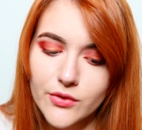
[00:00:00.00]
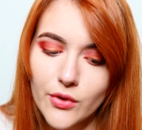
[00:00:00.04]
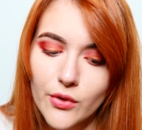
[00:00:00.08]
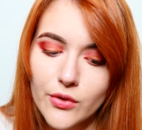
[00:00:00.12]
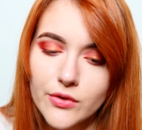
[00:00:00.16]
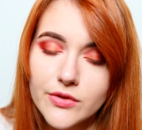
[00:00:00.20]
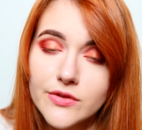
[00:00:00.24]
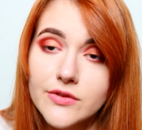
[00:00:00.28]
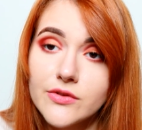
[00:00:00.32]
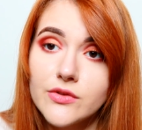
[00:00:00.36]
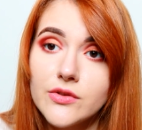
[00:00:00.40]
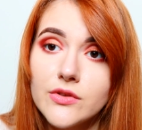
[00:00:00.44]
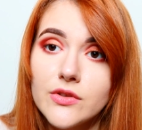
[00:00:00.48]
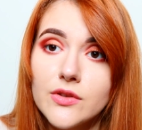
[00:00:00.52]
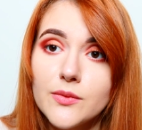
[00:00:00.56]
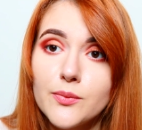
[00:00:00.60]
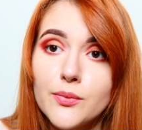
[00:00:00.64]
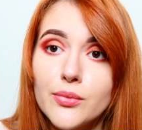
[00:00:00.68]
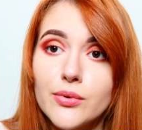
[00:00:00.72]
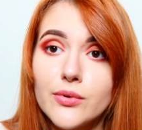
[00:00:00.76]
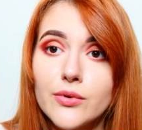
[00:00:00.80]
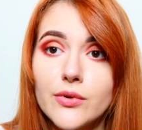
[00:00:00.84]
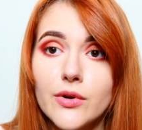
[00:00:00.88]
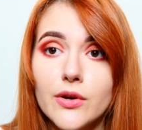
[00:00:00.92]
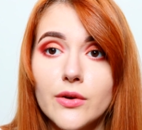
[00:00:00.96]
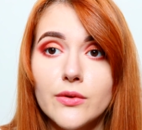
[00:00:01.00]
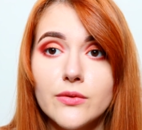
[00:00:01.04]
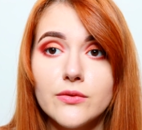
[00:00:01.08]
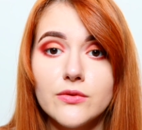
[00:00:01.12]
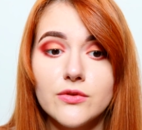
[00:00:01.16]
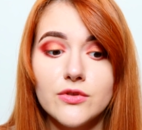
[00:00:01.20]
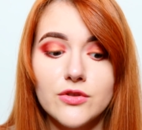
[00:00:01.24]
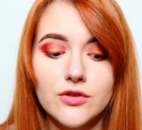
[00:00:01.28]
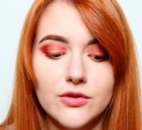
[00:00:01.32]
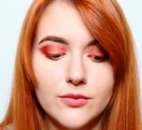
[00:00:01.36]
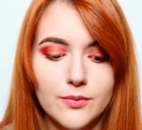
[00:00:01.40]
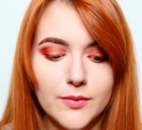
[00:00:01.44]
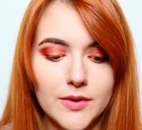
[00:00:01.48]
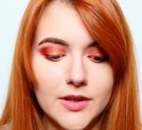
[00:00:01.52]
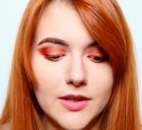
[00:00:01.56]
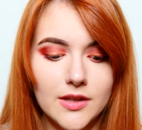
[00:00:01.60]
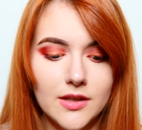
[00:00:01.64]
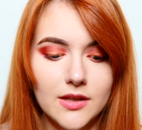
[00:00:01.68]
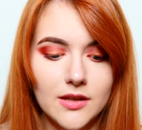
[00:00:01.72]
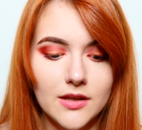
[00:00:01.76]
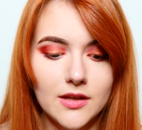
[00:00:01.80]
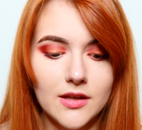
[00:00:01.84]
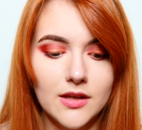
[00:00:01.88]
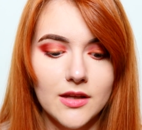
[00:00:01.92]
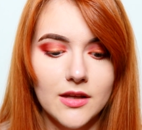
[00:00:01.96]
Austin approached
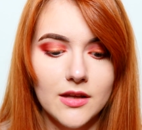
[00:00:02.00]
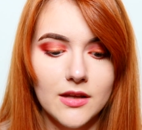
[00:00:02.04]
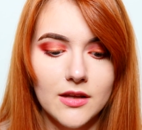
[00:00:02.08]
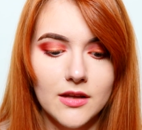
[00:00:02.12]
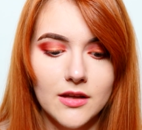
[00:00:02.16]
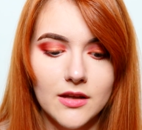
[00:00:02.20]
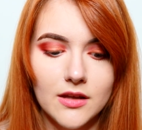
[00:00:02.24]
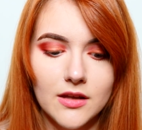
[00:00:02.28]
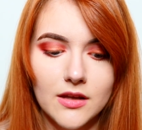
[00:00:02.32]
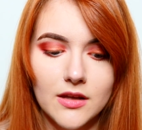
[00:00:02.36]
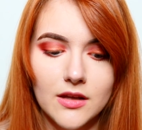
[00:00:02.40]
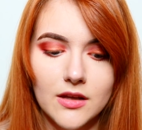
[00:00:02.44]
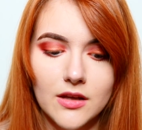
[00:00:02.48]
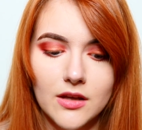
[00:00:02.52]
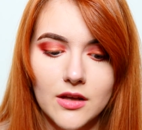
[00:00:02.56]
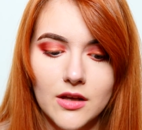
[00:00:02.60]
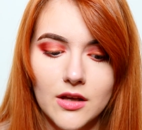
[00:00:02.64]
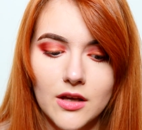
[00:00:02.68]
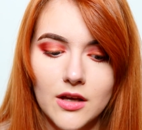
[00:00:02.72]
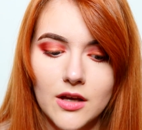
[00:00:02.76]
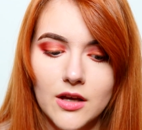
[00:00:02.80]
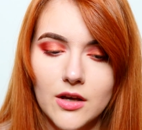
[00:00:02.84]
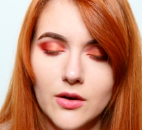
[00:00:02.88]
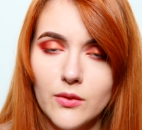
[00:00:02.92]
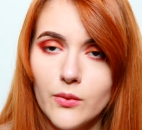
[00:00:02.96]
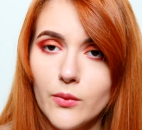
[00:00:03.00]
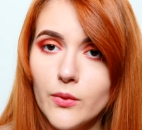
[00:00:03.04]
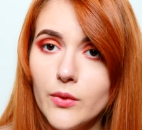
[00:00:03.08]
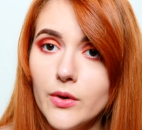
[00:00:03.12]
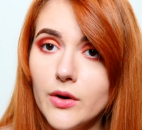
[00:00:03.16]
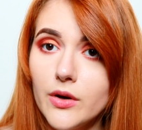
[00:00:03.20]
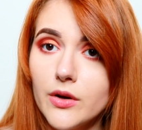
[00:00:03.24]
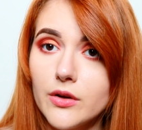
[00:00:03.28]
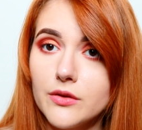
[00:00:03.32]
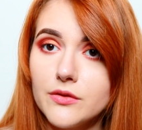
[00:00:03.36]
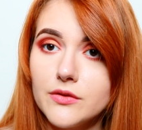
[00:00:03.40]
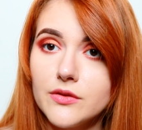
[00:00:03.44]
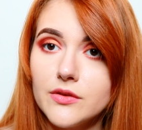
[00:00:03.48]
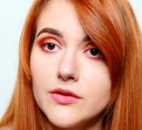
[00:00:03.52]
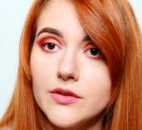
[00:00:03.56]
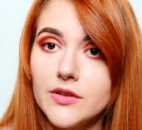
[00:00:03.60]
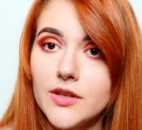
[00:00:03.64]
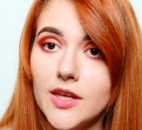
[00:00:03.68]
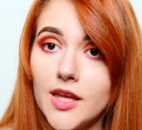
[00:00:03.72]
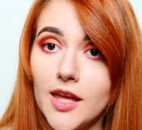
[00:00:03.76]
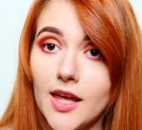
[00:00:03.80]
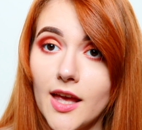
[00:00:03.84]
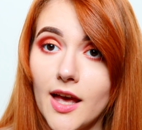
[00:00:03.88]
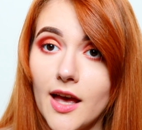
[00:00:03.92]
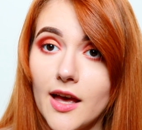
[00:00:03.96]
me. What?
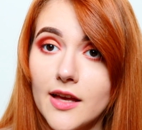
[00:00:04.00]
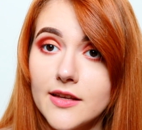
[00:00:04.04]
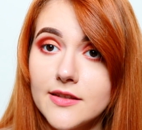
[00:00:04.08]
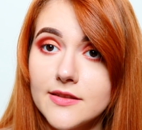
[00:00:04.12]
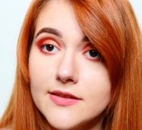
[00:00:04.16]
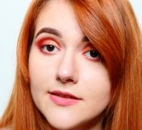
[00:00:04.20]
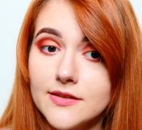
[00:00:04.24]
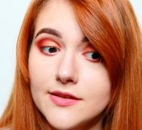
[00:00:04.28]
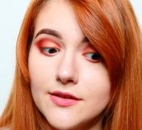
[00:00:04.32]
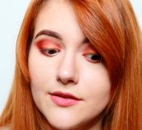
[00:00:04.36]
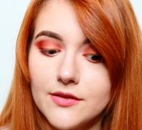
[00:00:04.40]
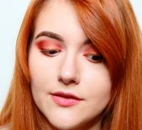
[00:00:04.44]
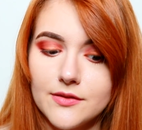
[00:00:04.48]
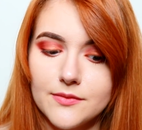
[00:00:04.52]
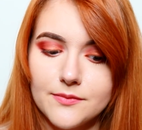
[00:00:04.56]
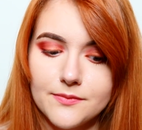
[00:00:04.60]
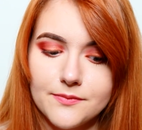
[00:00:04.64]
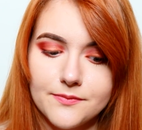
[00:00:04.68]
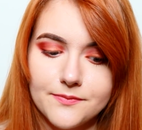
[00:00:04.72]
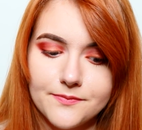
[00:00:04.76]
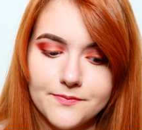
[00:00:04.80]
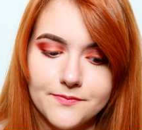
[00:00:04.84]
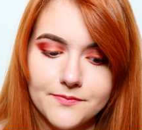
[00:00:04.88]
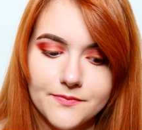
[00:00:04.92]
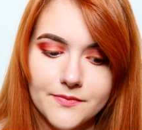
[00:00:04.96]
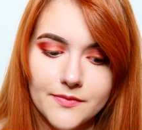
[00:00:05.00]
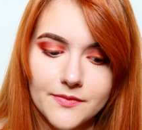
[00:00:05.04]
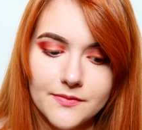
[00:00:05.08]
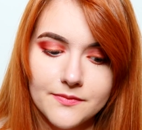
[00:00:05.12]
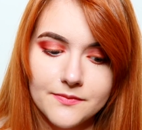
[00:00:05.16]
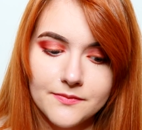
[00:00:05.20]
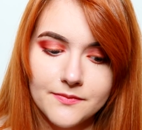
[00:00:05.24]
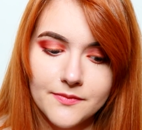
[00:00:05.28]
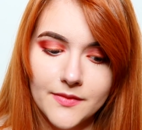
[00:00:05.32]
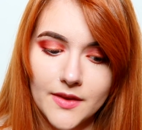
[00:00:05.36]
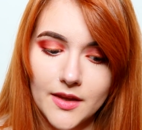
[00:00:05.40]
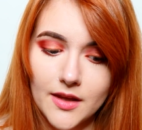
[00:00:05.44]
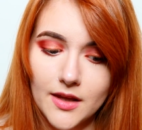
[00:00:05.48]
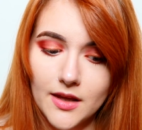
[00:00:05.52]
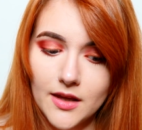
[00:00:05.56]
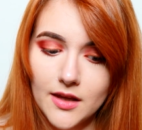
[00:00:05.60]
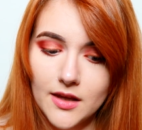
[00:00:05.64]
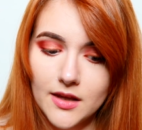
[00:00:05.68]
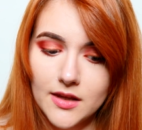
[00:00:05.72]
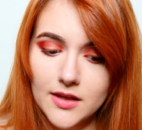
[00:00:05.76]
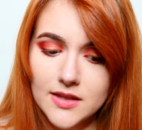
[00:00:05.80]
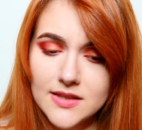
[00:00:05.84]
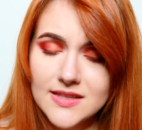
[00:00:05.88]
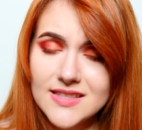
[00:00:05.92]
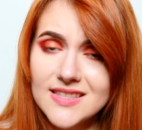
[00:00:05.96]
He asked.
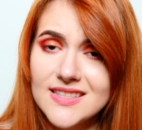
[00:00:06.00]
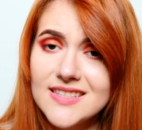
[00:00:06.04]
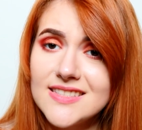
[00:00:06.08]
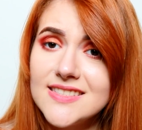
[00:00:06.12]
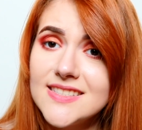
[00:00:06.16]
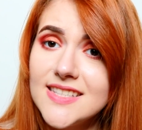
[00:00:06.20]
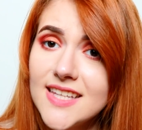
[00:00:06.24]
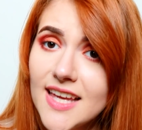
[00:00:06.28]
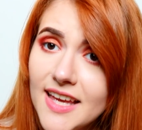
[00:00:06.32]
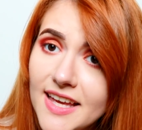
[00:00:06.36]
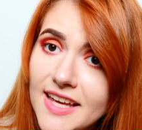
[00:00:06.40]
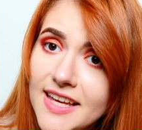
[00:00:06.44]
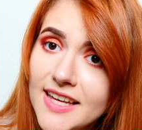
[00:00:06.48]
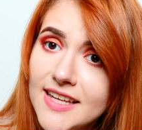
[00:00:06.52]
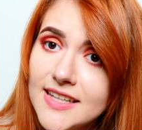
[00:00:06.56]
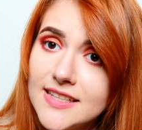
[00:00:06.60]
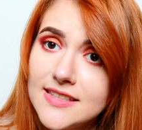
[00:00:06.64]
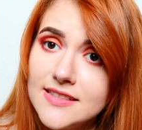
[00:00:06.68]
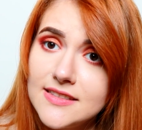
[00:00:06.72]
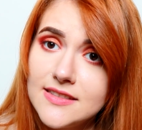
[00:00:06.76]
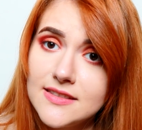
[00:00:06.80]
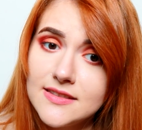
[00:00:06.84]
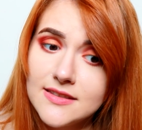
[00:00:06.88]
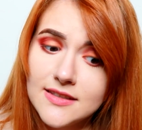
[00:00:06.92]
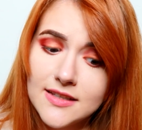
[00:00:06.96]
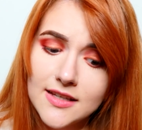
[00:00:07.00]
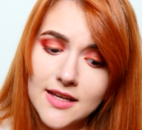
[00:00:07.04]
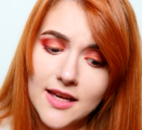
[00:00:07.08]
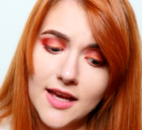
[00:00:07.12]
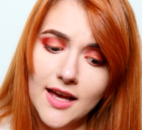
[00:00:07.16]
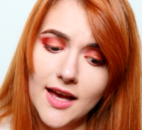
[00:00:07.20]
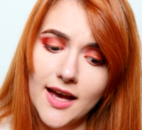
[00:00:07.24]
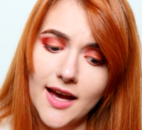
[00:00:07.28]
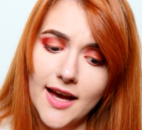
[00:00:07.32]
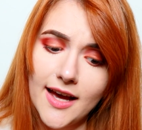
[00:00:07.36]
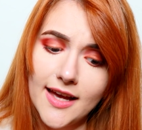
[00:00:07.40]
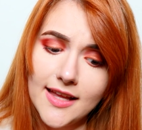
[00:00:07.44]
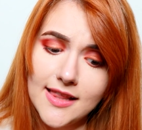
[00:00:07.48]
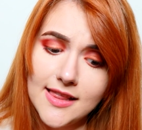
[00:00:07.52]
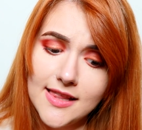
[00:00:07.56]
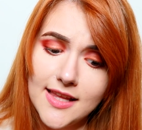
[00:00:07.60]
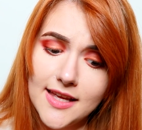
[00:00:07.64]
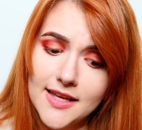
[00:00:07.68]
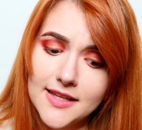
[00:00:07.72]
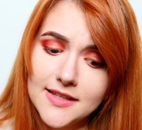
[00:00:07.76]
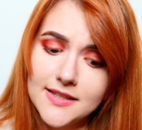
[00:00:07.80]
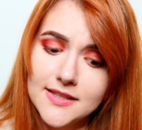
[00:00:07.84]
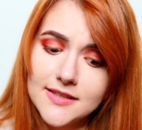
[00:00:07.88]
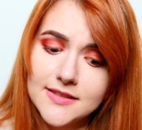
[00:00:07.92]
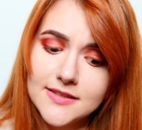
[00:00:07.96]
It's dead. I
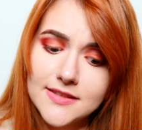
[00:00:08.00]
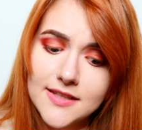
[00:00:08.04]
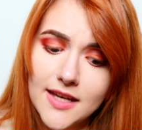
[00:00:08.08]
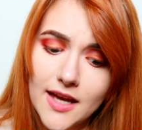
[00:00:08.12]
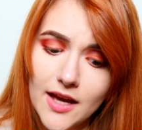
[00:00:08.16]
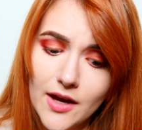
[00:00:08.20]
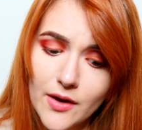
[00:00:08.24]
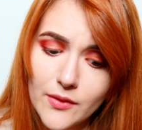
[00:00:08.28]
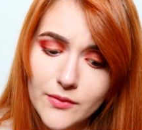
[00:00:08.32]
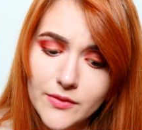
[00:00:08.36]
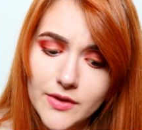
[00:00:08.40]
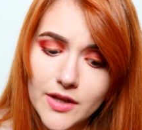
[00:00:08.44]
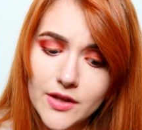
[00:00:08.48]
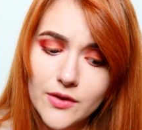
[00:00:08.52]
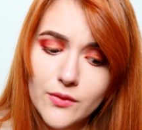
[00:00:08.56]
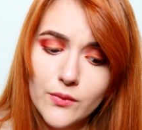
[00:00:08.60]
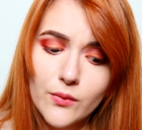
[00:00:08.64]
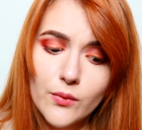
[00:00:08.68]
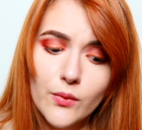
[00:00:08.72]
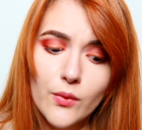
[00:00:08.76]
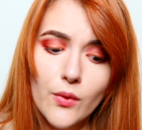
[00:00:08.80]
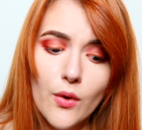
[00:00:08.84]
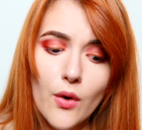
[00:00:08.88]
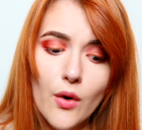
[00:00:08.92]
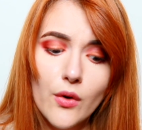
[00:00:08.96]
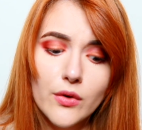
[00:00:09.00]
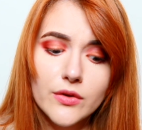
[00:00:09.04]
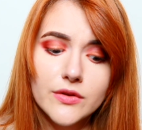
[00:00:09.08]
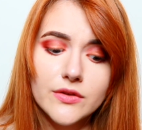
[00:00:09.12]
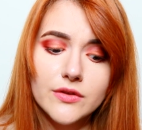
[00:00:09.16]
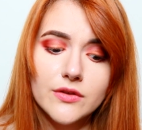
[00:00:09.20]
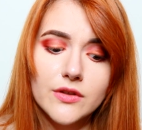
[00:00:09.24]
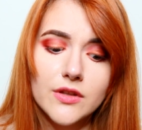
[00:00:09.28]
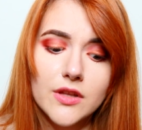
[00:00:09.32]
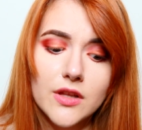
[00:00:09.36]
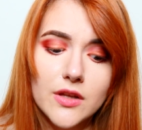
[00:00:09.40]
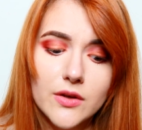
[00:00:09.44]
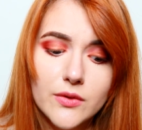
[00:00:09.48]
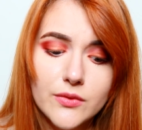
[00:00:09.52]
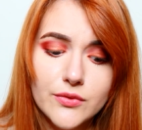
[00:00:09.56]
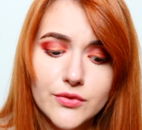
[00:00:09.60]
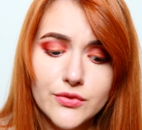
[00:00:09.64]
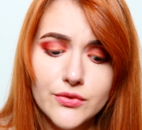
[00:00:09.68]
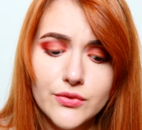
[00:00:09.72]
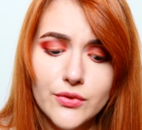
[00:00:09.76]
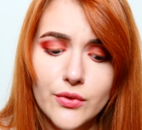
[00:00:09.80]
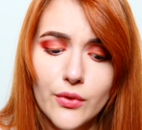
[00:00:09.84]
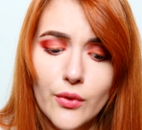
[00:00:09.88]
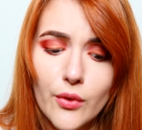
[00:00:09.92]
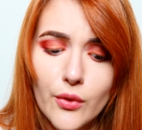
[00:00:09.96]
laid it down and walked close
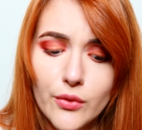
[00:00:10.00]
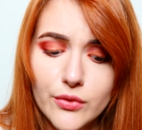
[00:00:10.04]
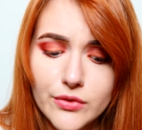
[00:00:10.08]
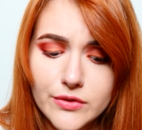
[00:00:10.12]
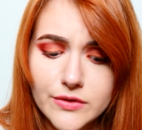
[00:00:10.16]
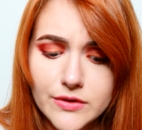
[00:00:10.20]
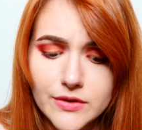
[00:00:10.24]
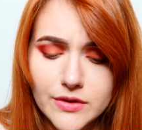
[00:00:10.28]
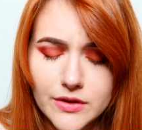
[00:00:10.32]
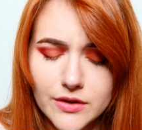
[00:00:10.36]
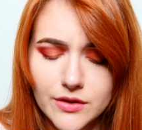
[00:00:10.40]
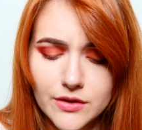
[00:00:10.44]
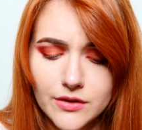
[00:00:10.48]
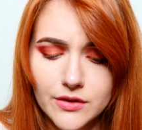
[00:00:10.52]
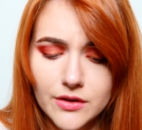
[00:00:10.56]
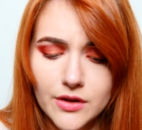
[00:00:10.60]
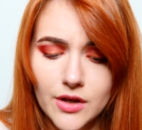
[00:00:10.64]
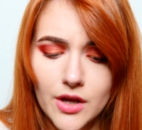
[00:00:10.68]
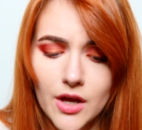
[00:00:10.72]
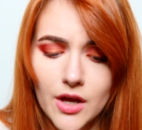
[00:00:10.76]
to Austin.